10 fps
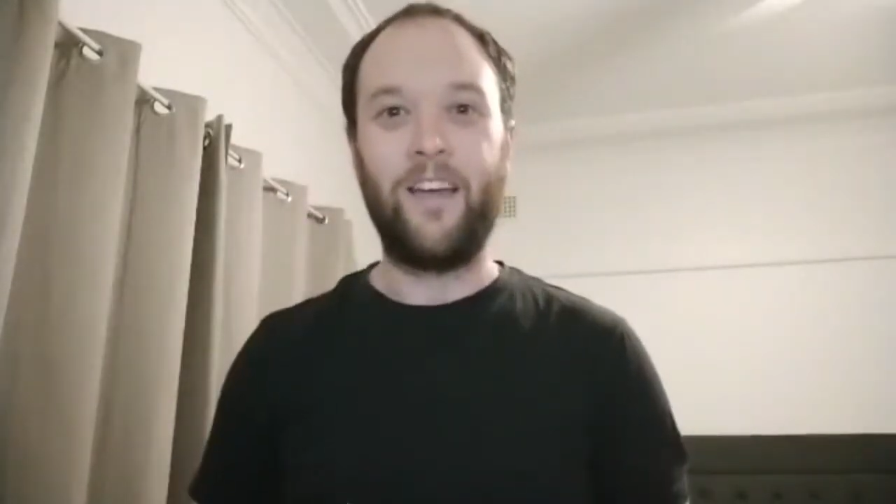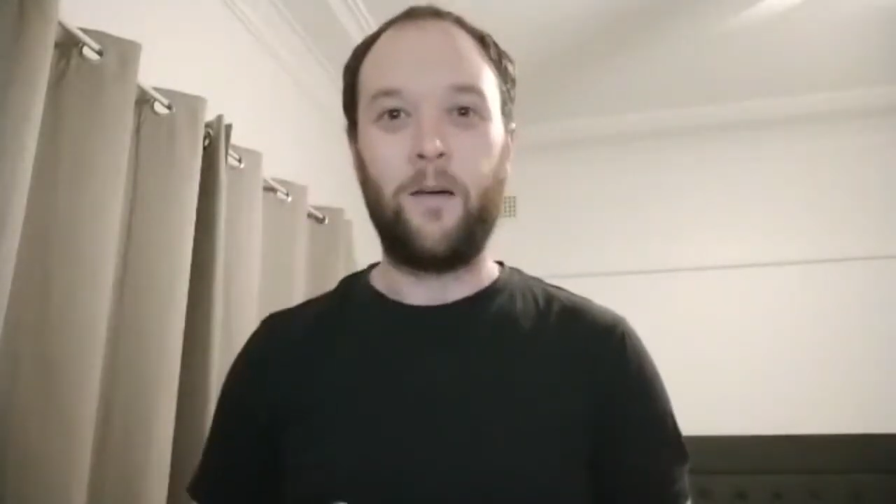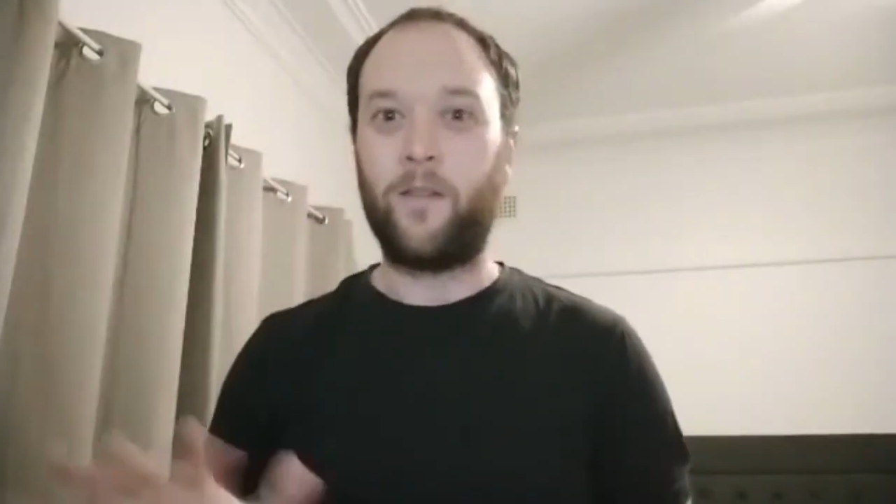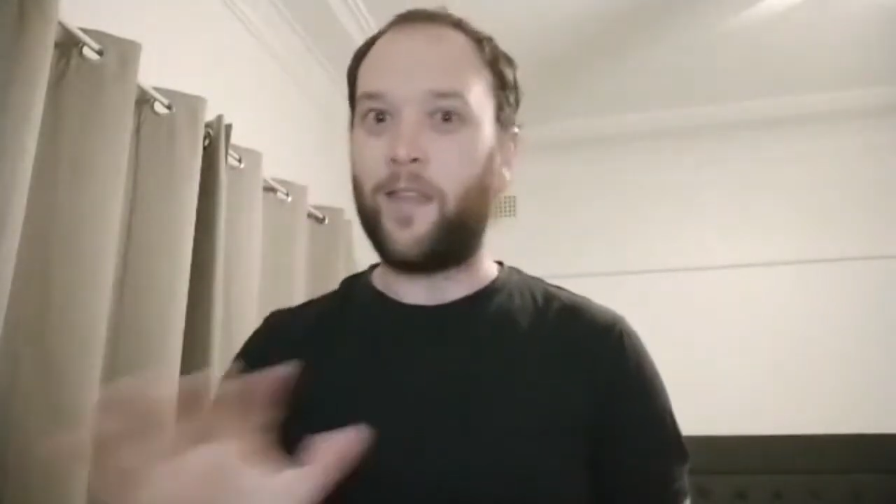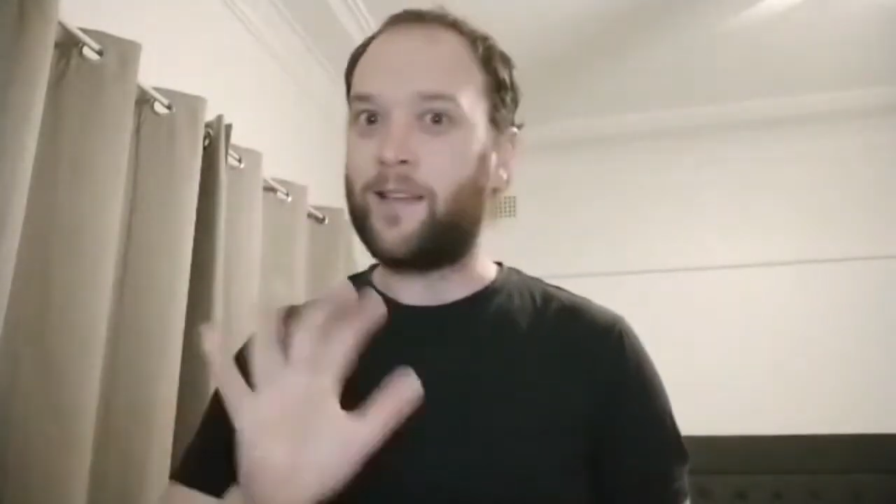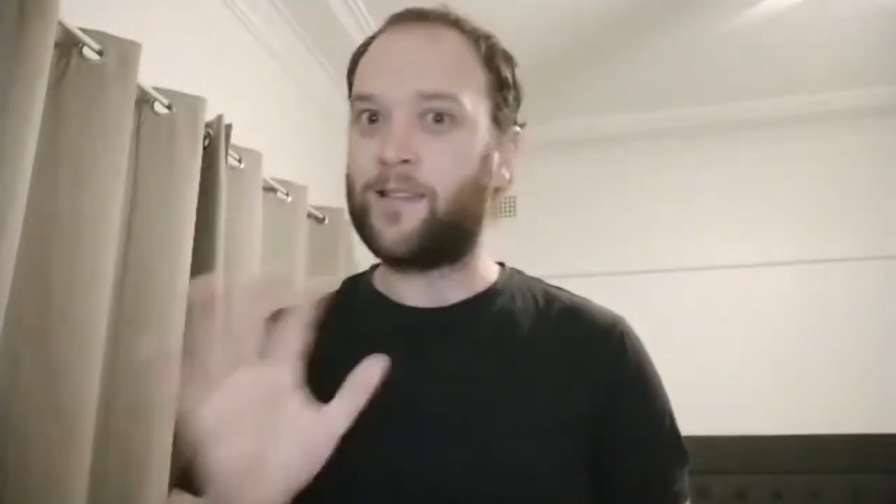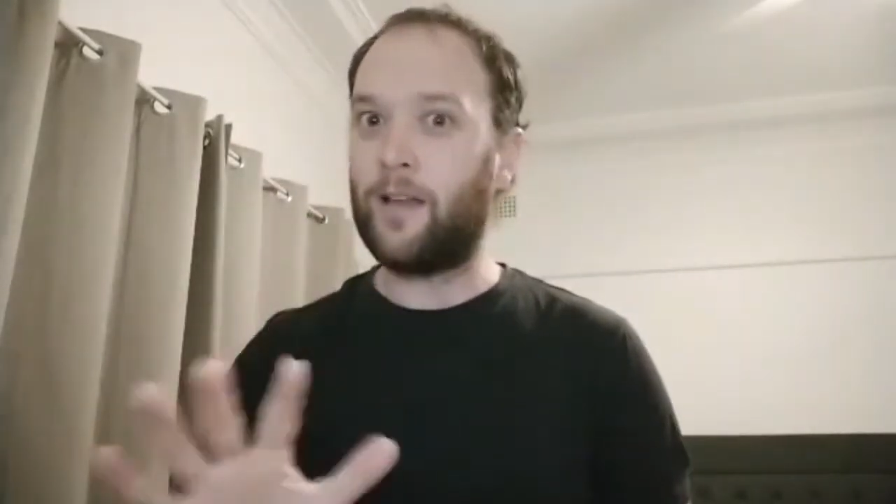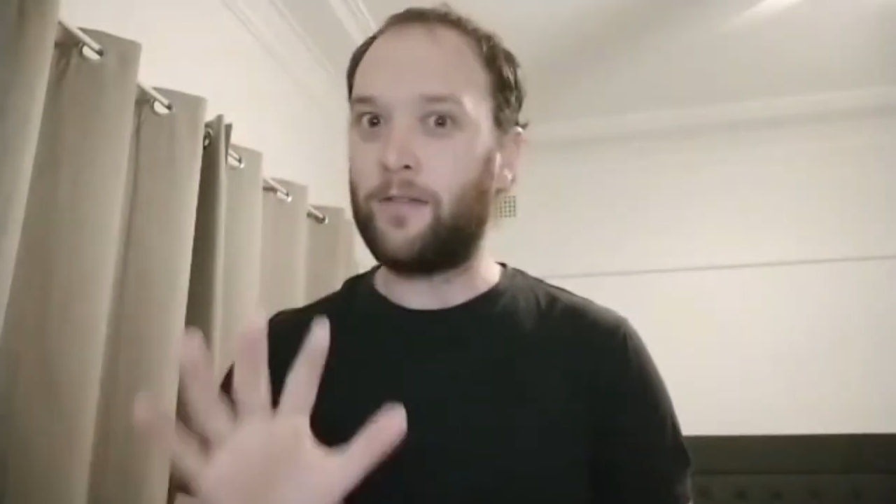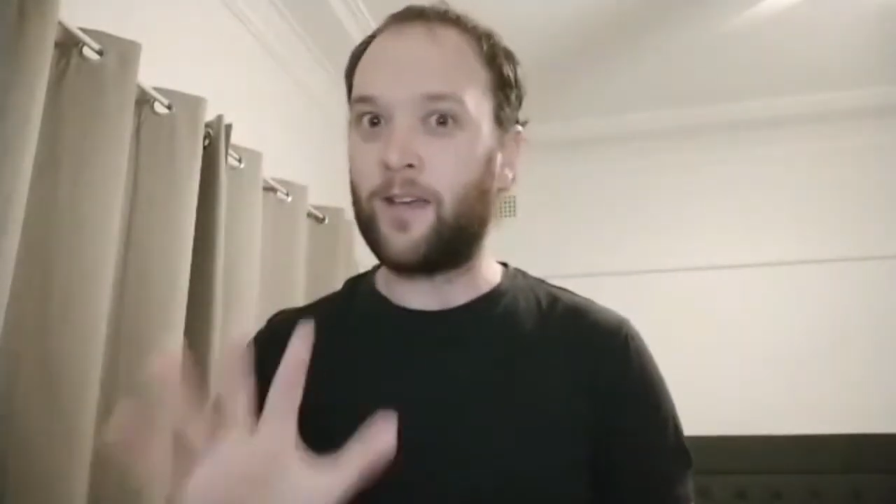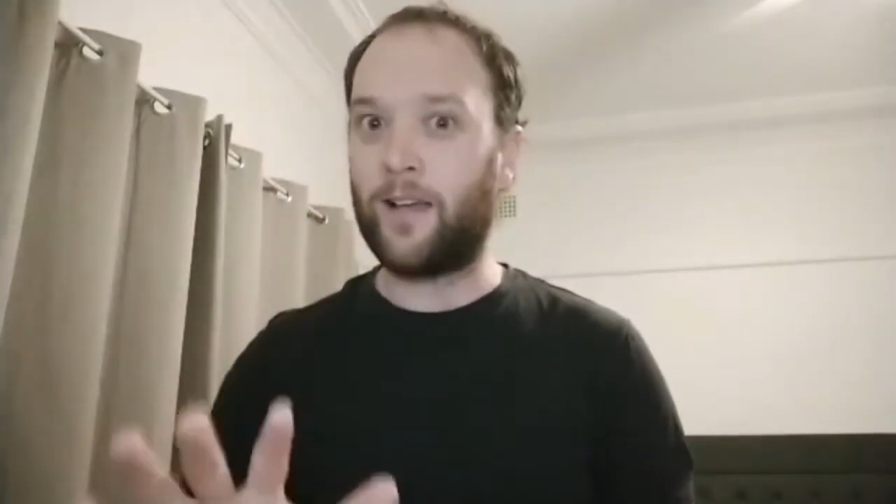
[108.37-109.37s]
But that's
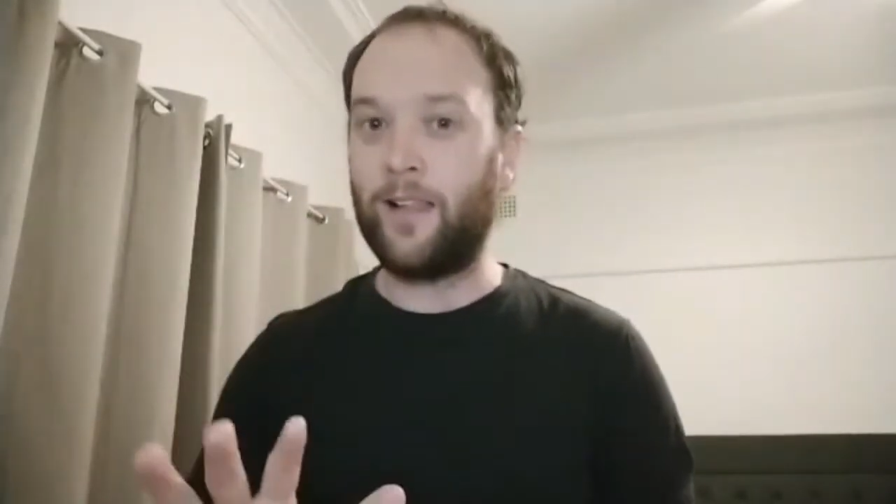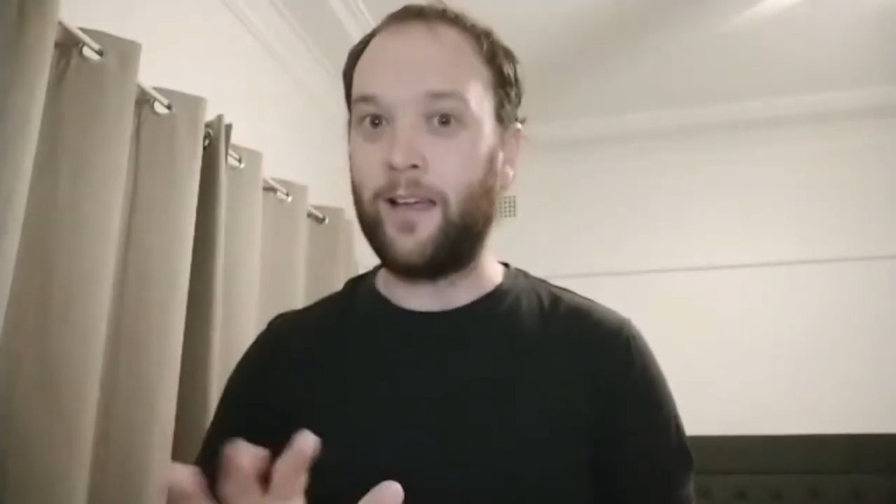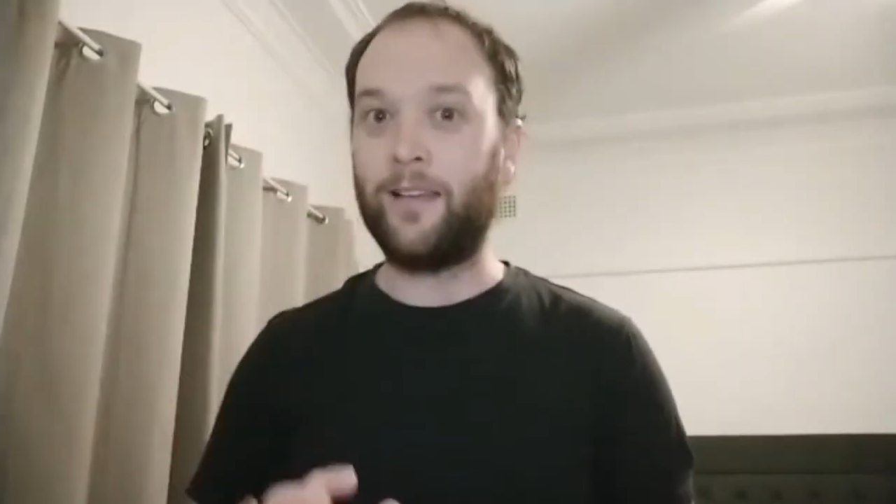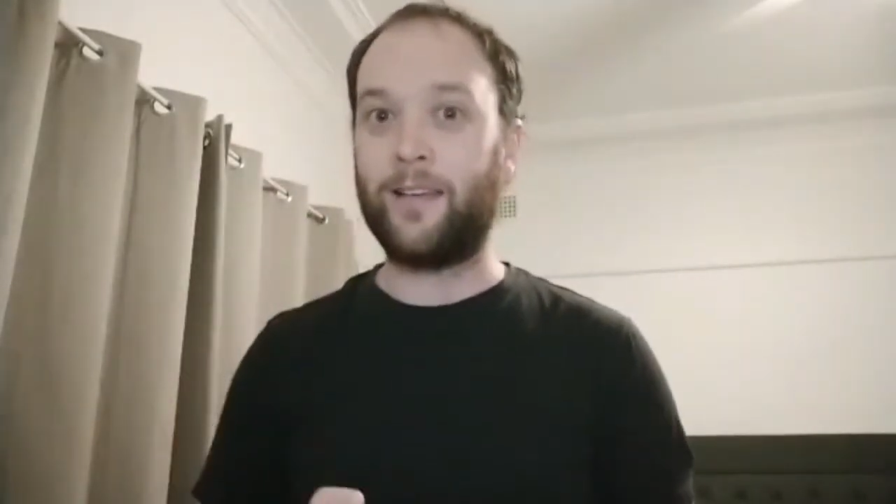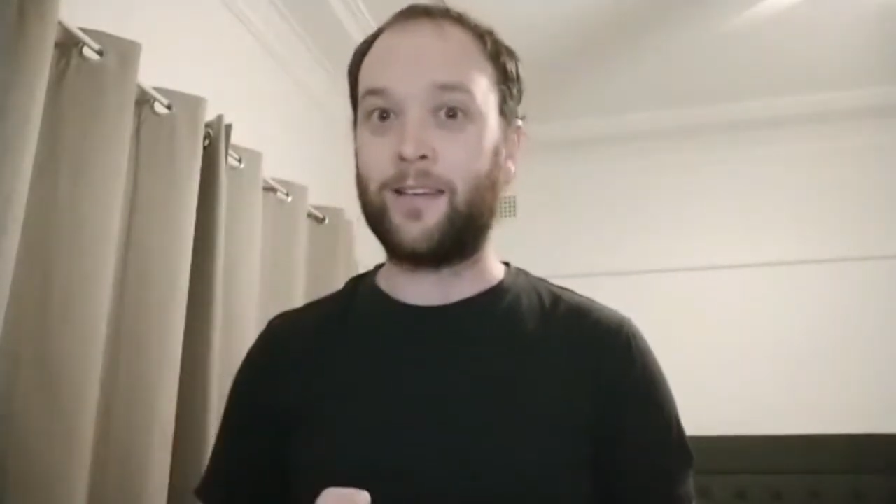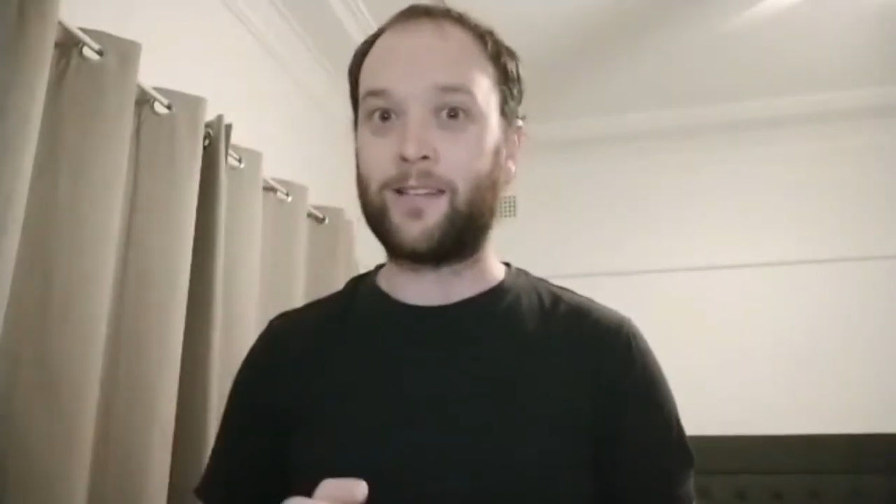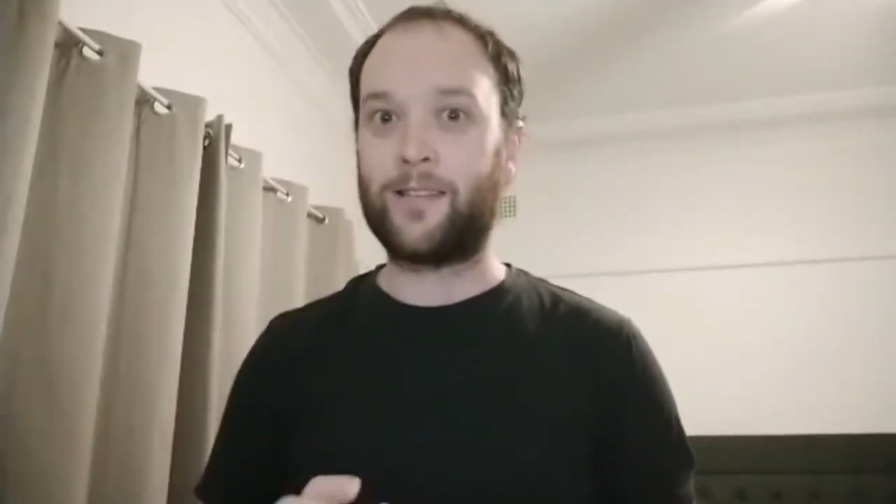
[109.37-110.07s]
not the cleanliness